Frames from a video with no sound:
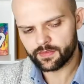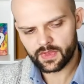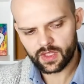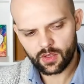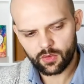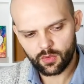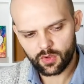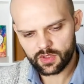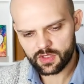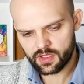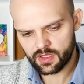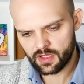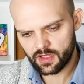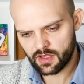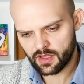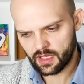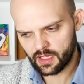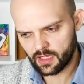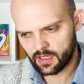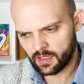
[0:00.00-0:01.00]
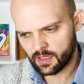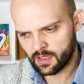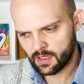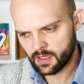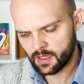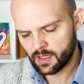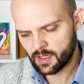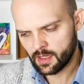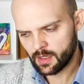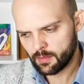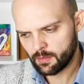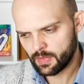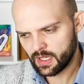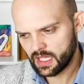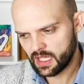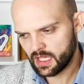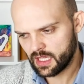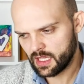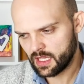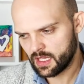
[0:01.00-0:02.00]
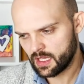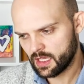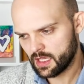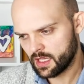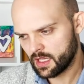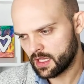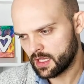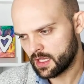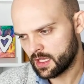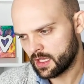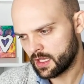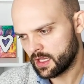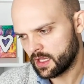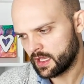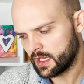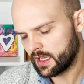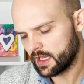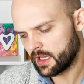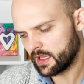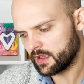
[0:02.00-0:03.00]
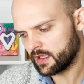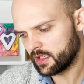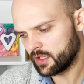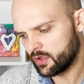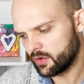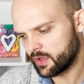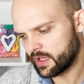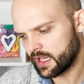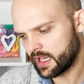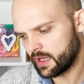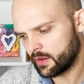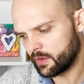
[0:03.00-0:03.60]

what's the thing? In the UK,